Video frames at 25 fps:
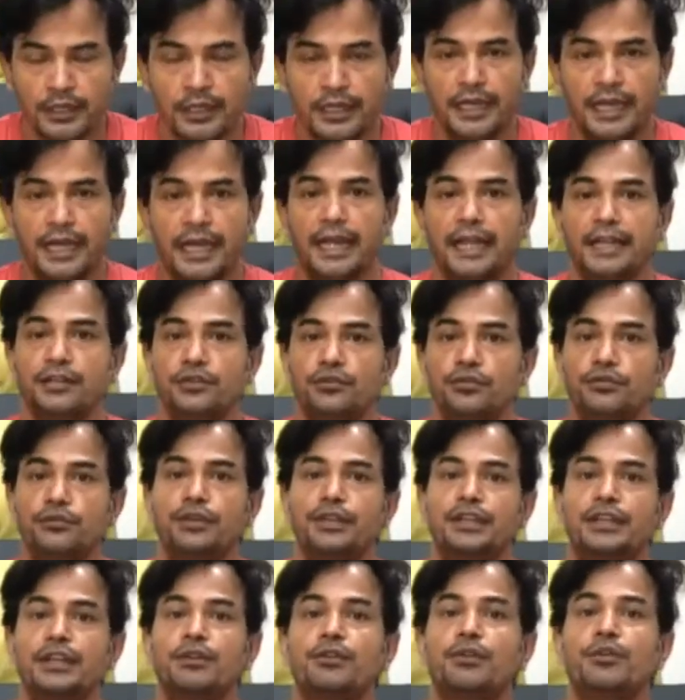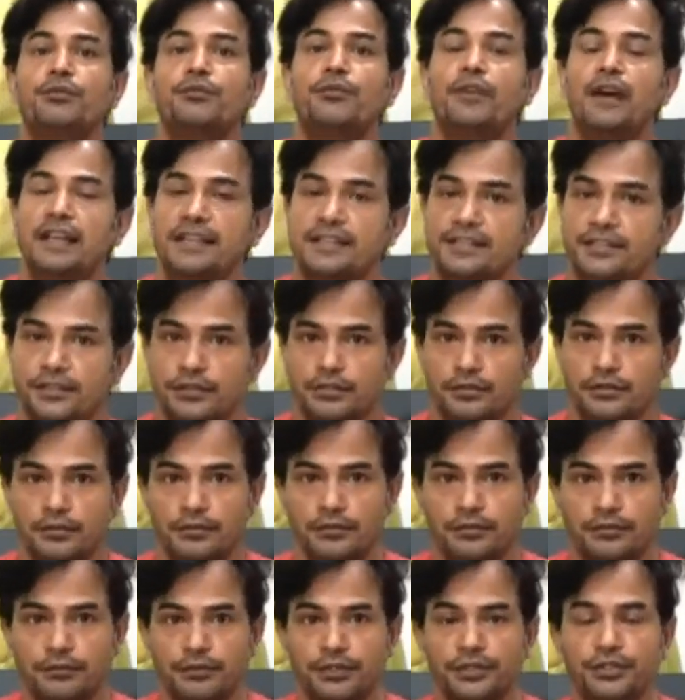and to recover faster
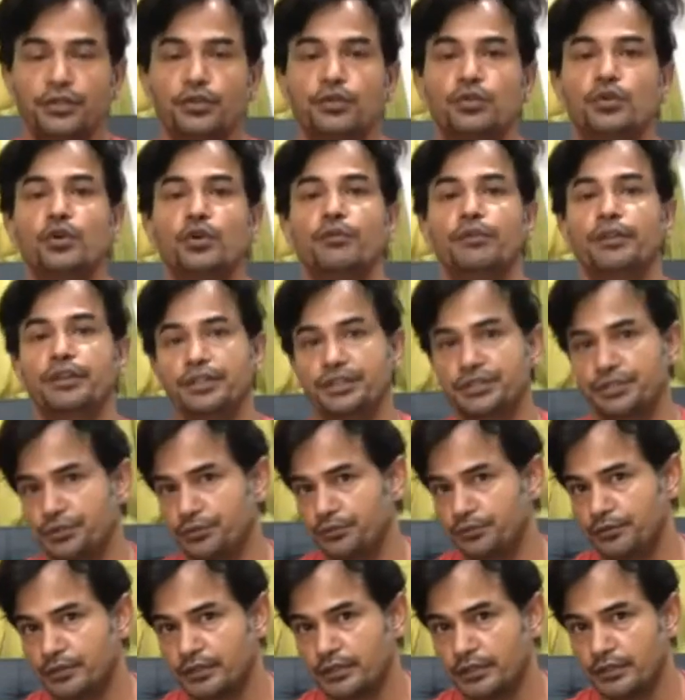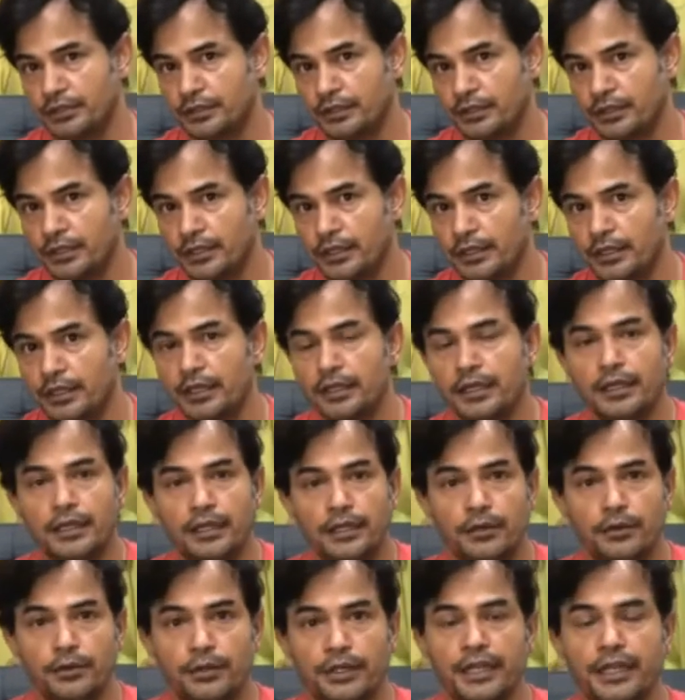with your COVID issues.
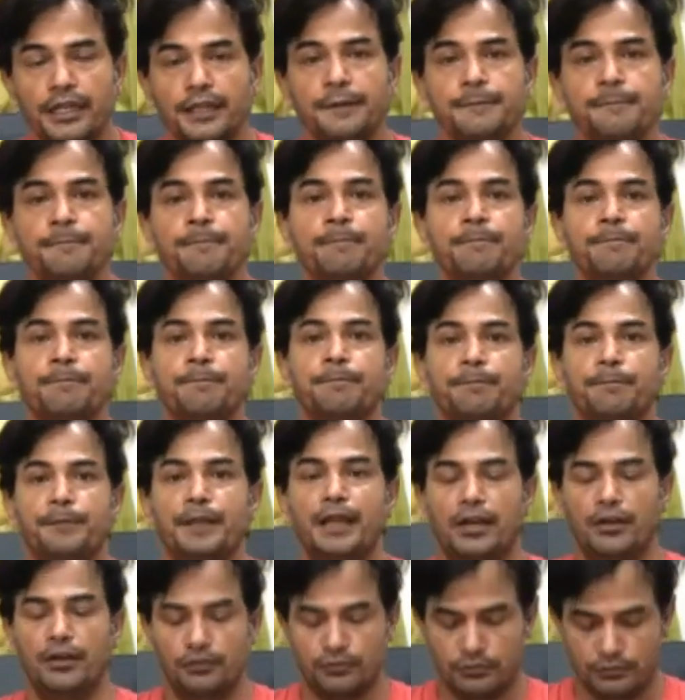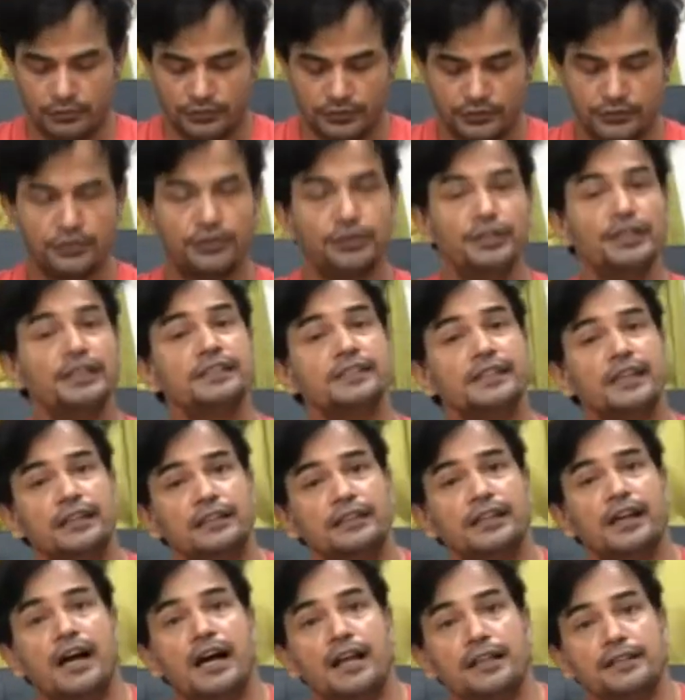Okay? Now, so these are
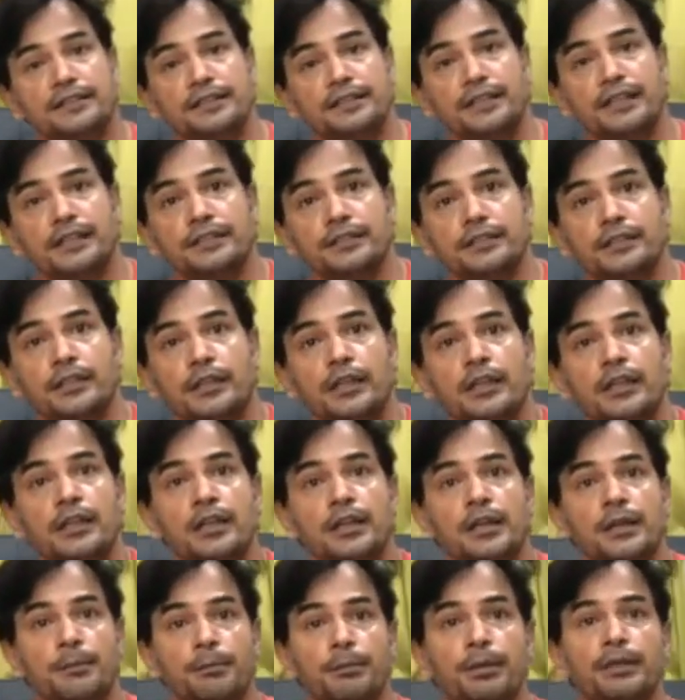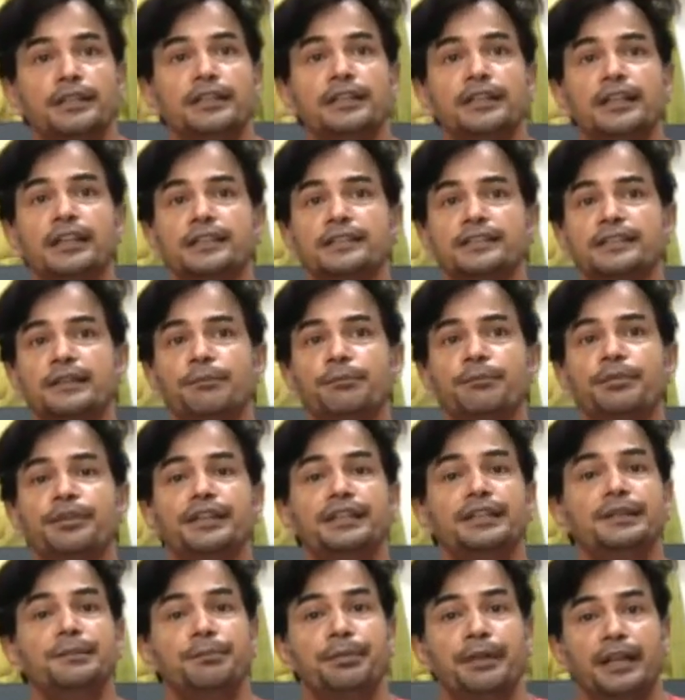the asanas, but there are some
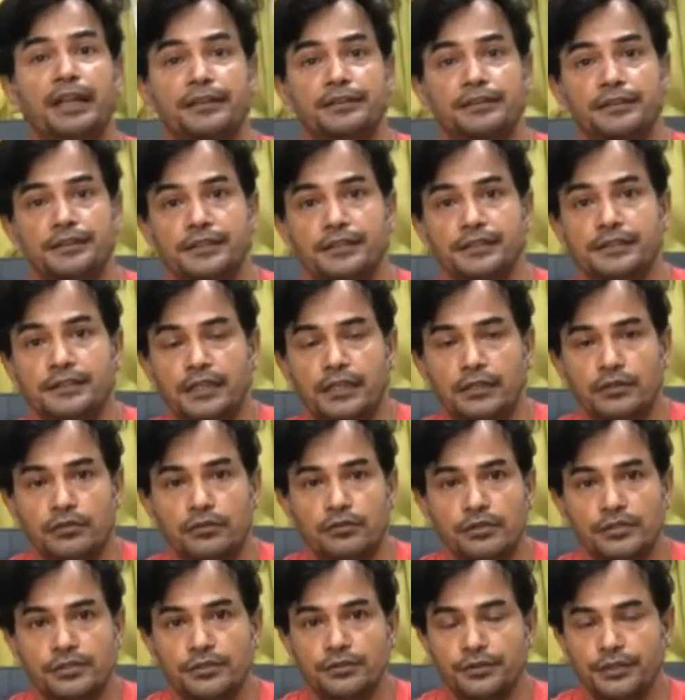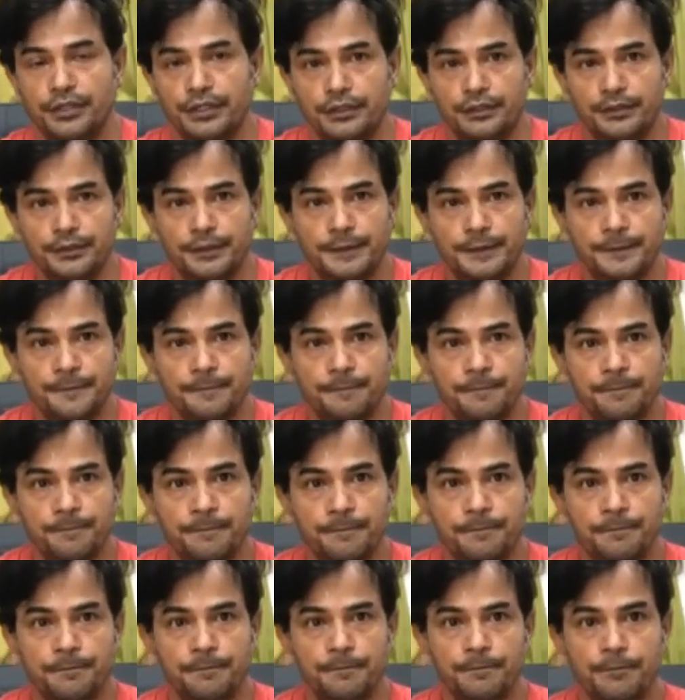breathing practices also there.
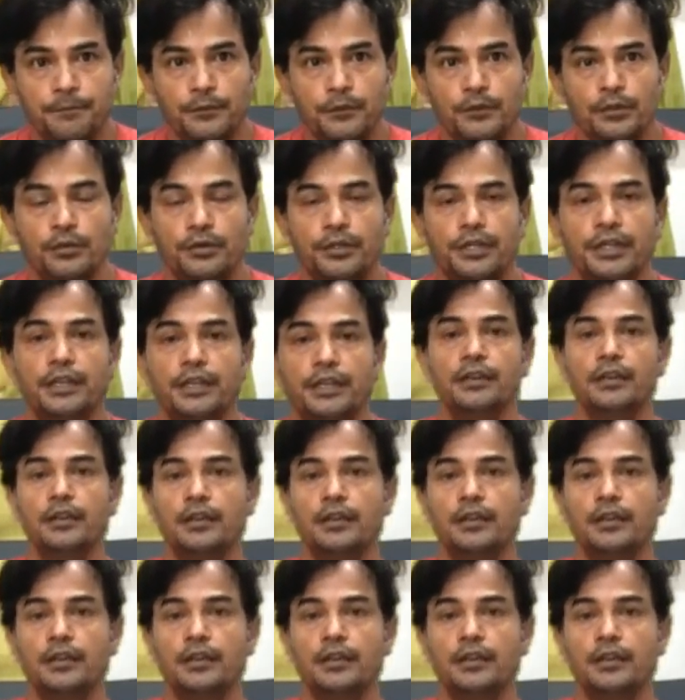Okay?